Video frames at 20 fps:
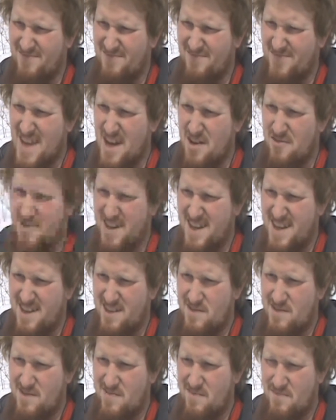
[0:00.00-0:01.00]
That way,
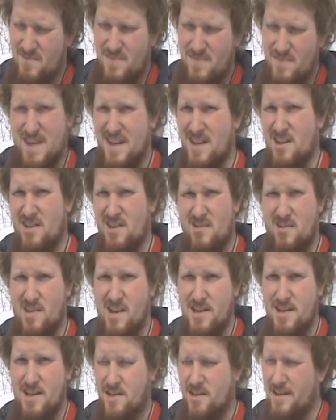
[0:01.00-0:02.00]
they cut the
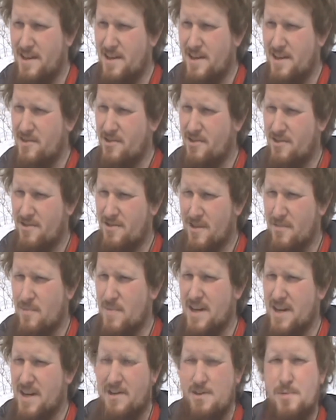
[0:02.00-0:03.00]
lines a lot easier. I'm
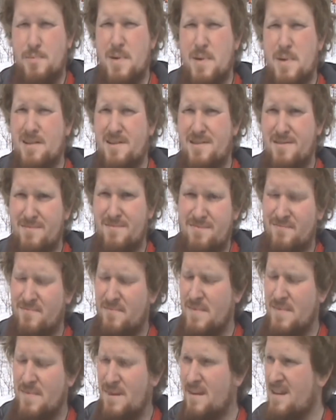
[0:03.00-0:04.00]
not going to spend,
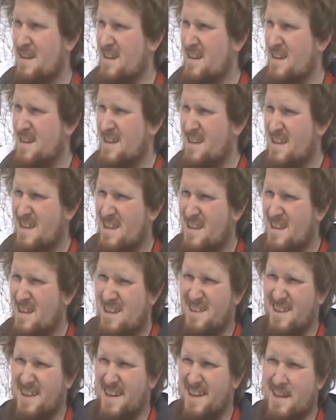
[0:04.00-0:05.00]

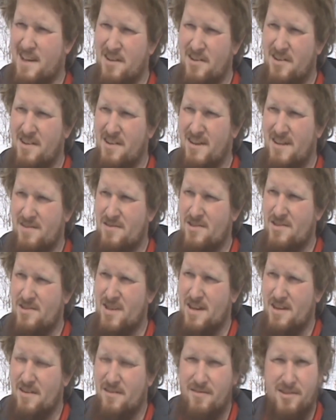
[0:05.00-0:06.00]
like, I could get a
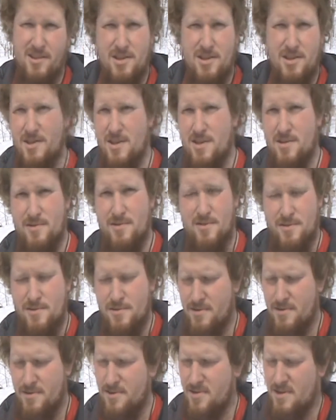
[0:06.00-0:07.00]
set of those scissors,
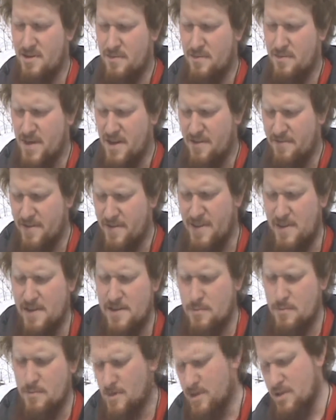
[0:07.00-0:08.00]
but I find
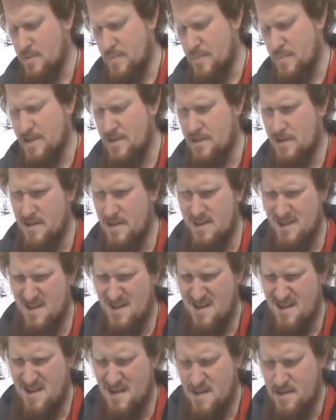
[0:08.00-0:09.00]
these work the best.
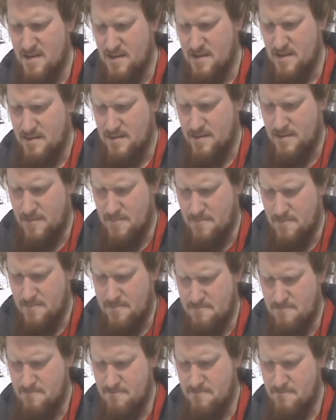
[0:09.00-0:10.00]

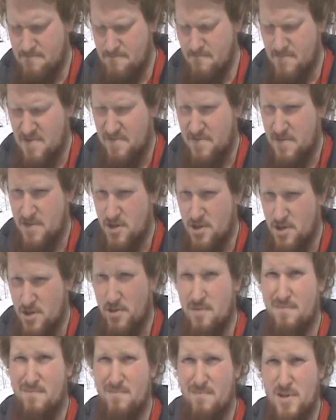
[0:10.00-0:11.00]
The
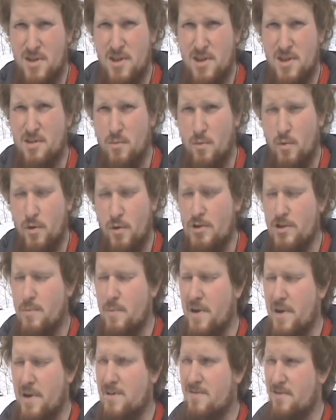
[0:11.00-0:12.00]
Fisker system works the
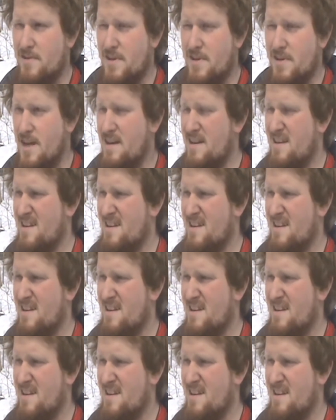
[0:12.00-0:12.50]
best for that.